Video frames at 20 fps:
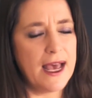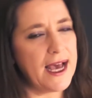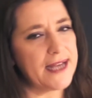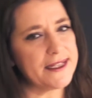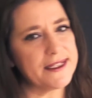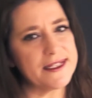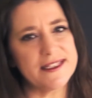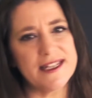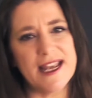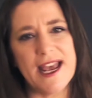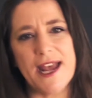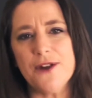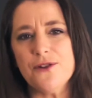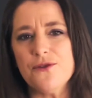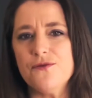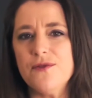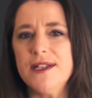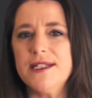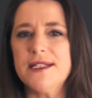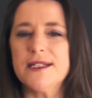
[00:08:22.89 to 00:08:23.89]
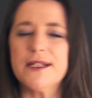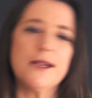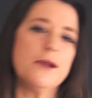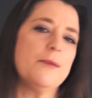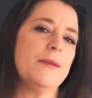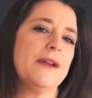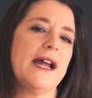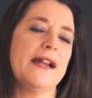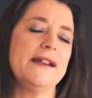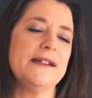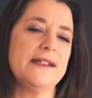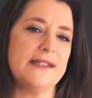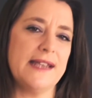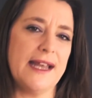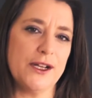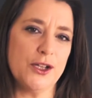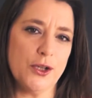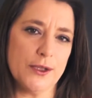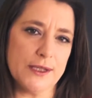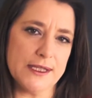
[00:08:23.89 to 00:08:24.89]
understand risk, but
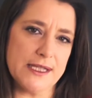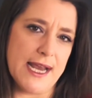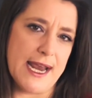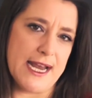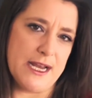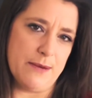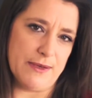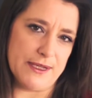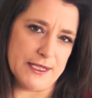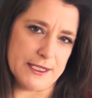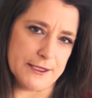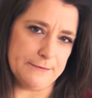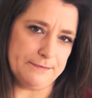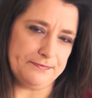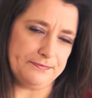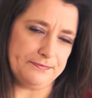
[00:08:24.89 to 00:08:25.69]
understand containment.